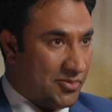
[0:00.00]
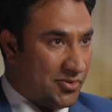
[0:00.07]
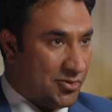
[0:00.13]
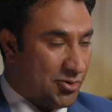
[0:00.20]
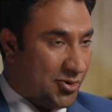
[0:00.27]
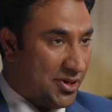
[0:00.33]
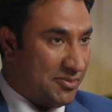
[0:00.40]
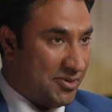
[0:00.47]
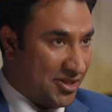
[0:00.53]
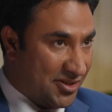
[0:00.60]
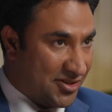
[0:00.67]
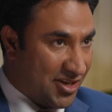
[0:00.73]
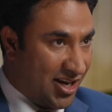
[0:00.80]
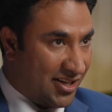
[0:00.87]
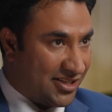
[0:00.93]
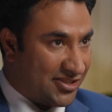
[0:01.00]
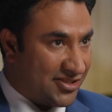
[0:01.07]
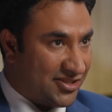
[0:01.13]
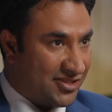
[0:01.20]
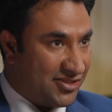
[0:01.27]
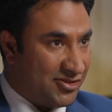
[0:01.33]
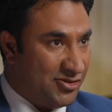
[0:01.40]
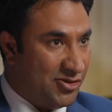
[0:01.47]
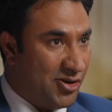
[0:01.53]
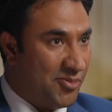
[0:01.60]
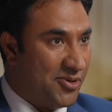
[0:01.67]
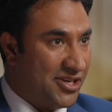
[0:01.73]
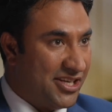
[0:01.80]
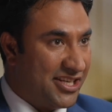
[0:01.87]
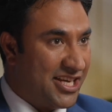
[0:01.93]
$20 billion.
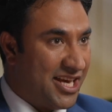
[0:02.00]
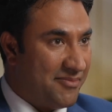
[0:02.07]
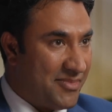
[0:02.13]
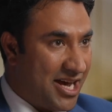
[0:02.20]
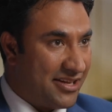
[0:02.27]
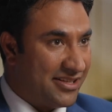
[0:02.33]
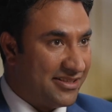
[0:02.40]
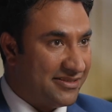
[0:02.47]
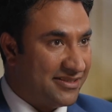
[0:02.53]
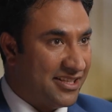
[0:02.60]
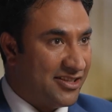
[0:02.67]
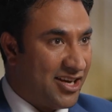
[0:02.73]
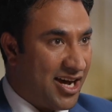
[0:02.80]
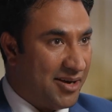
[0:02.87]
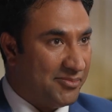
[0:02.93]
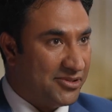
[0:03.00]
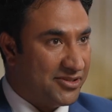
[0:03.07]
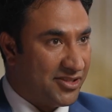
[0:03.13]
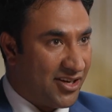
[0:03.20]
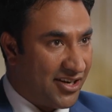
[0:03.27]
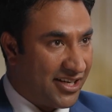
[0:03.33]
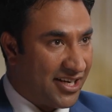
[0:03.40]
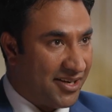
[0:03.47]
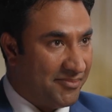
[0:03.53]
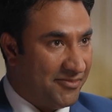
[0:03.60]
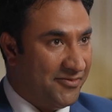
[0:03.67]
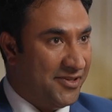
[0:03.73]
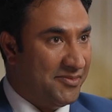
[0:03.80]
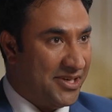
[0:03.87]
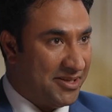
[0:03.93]
Nobody came out and said, I'm sorry,
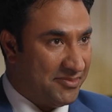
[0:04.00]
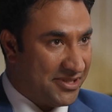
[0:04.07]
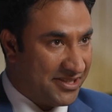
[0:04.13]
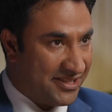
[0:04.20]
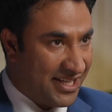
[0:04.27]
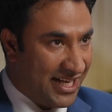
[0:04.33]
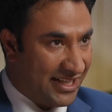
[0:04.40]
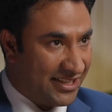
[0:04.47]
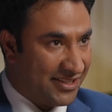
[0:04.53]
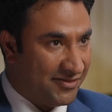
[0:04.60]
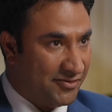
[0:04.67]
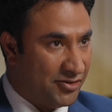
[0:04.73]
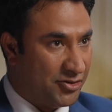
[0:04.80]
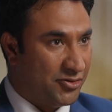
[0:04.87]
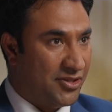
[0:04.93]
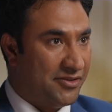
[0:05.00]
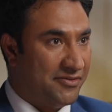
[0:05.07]
we made a mistake. We should have